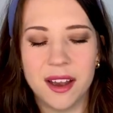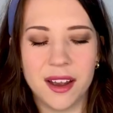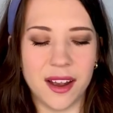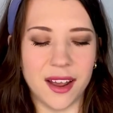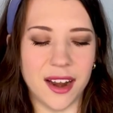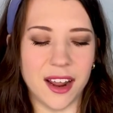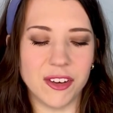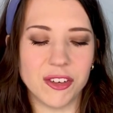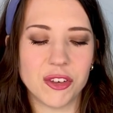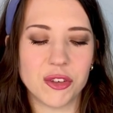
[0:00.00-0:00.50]

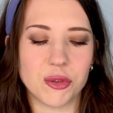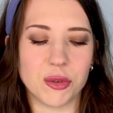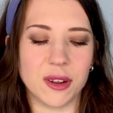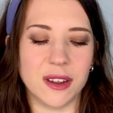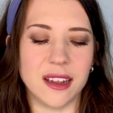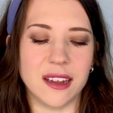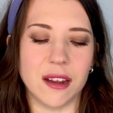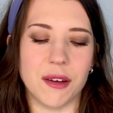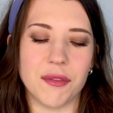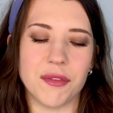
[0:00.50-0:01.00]
And I just
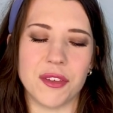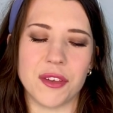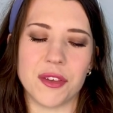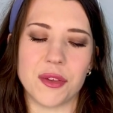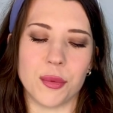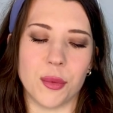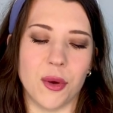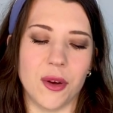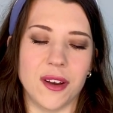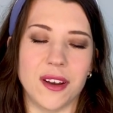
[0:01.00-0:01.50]
really love
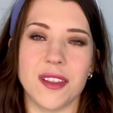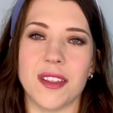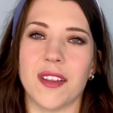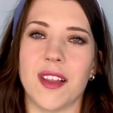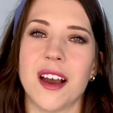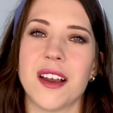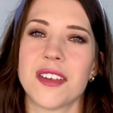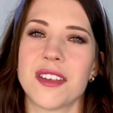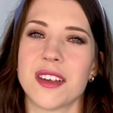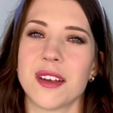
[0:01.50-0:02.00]
this one. The
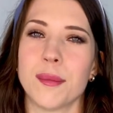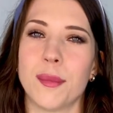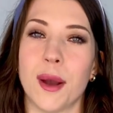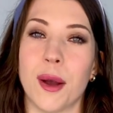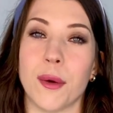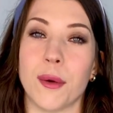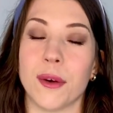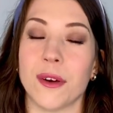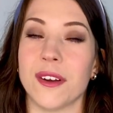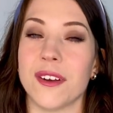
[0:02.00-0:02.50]
lasting
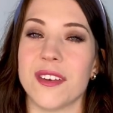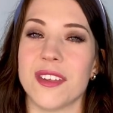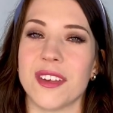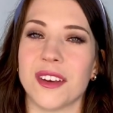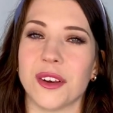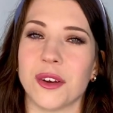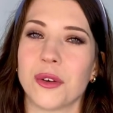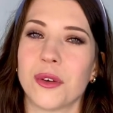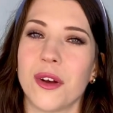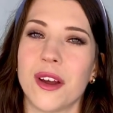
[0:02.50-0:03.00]
power is
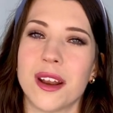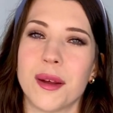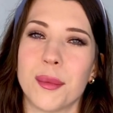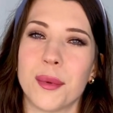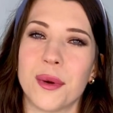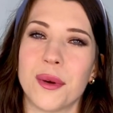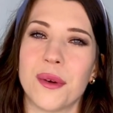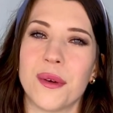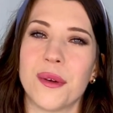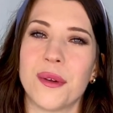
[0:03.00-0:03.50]

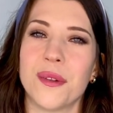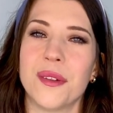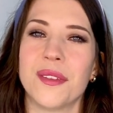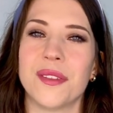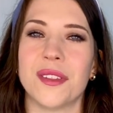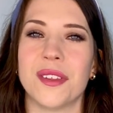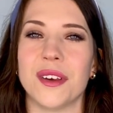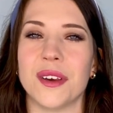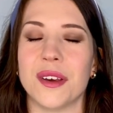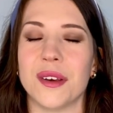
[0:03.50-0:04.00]
incredible,
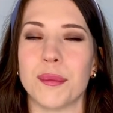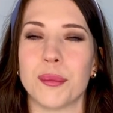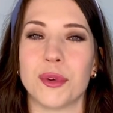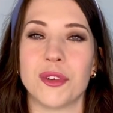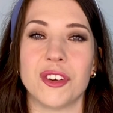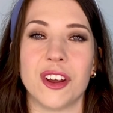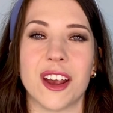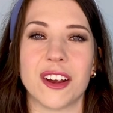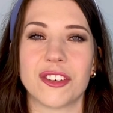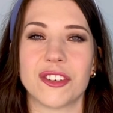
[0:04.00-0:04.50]
the
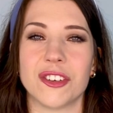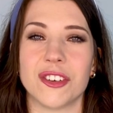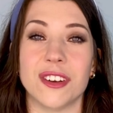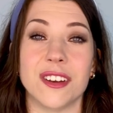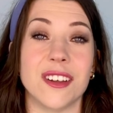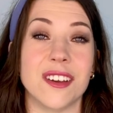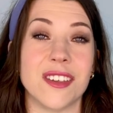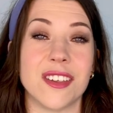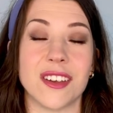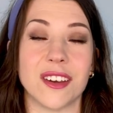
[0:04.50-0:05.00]

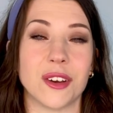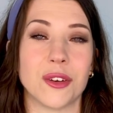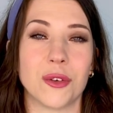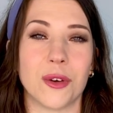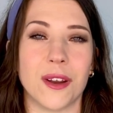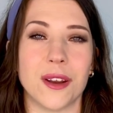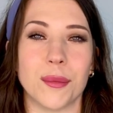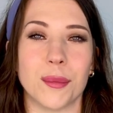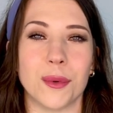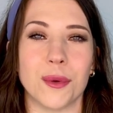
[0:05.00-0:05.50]
projection is
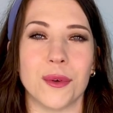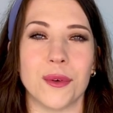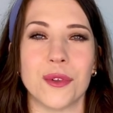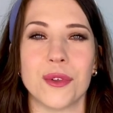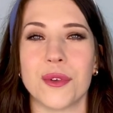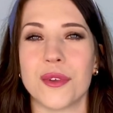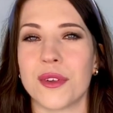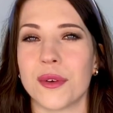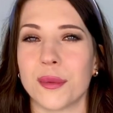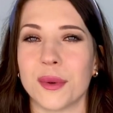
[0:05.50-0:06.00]
incredible,
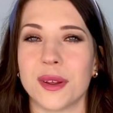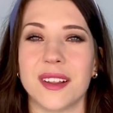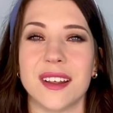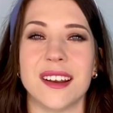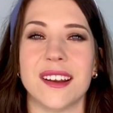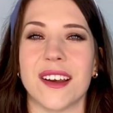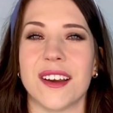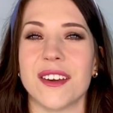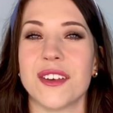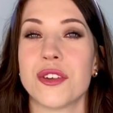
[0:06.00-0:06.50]
so it's a really
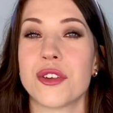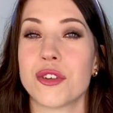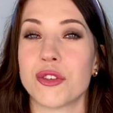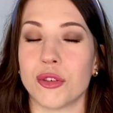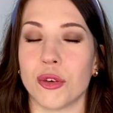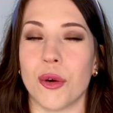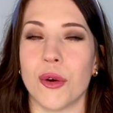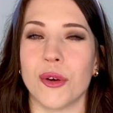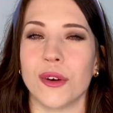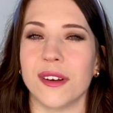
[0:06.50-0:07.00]
nice
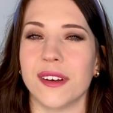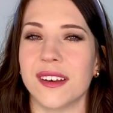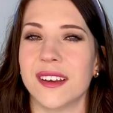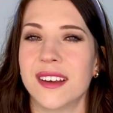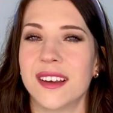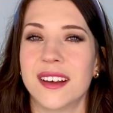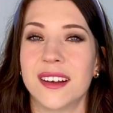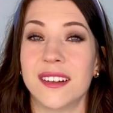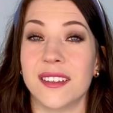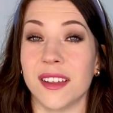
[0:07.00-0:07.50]
strong
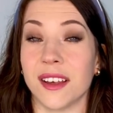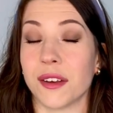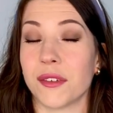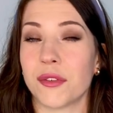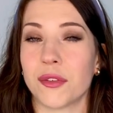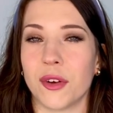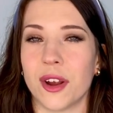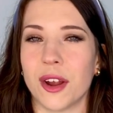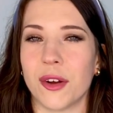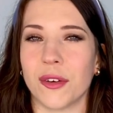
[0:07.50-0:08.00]
like
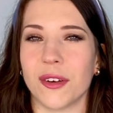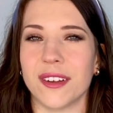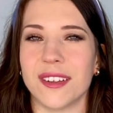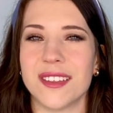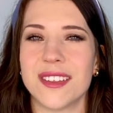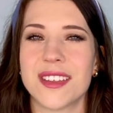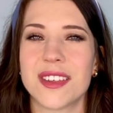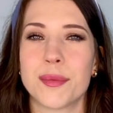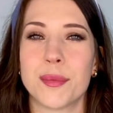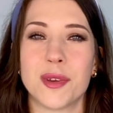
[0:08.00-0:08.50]

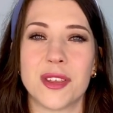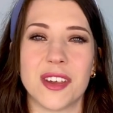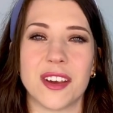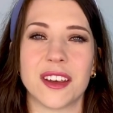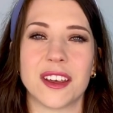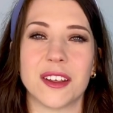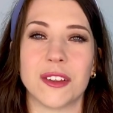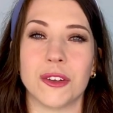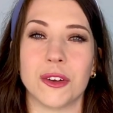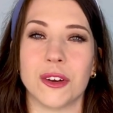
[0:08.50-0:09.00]
fragrance,
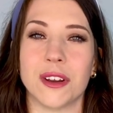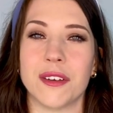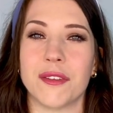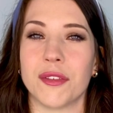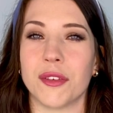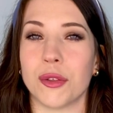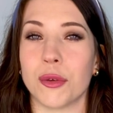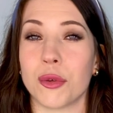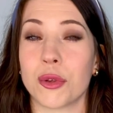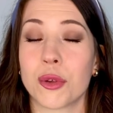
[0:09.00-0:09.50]
particularly
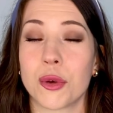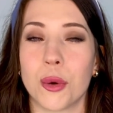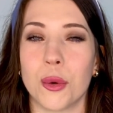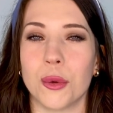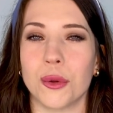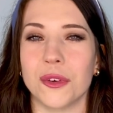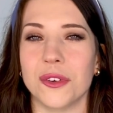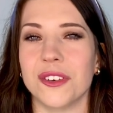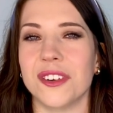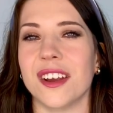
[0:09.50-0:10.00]
for those
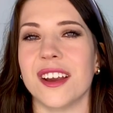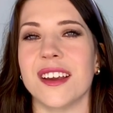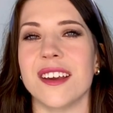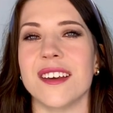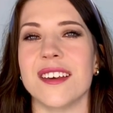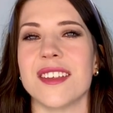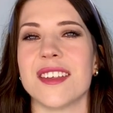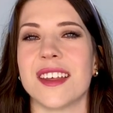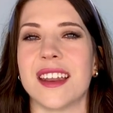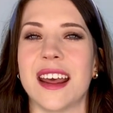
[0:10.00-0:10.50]
colder
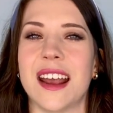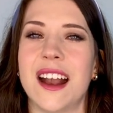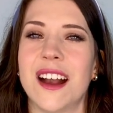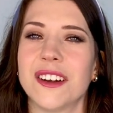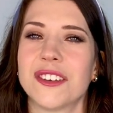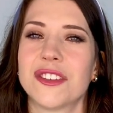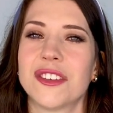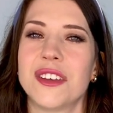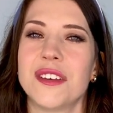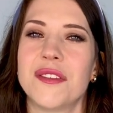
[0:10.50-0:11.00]
days. And I
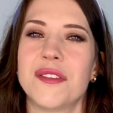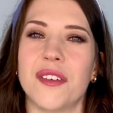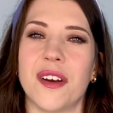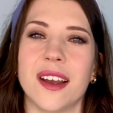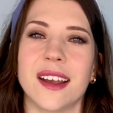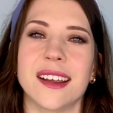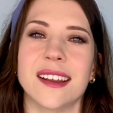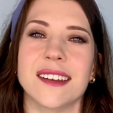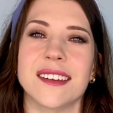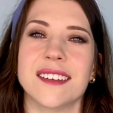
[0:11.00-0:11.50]
actually
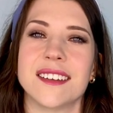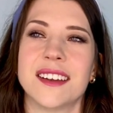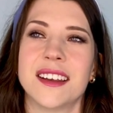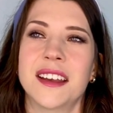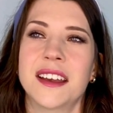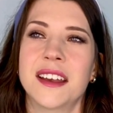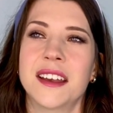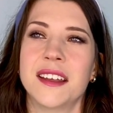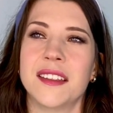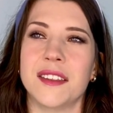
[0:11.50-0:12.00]
find
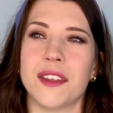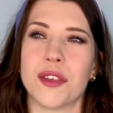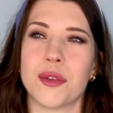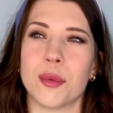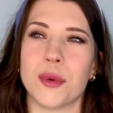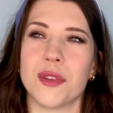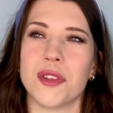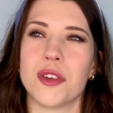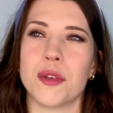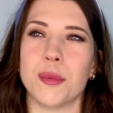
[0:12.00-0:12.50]
this
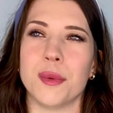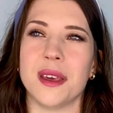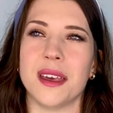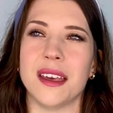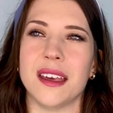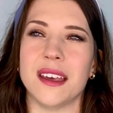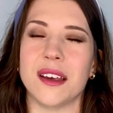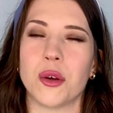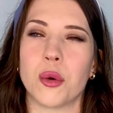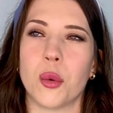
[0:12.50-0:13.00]
one to
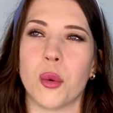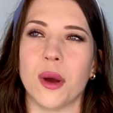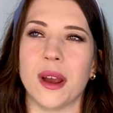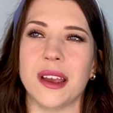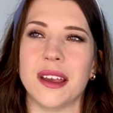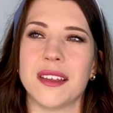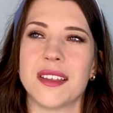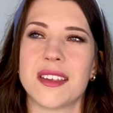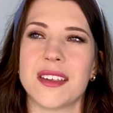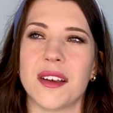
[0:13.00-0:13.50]
be
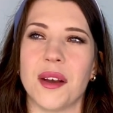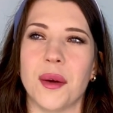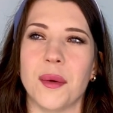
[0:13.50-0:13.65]
quite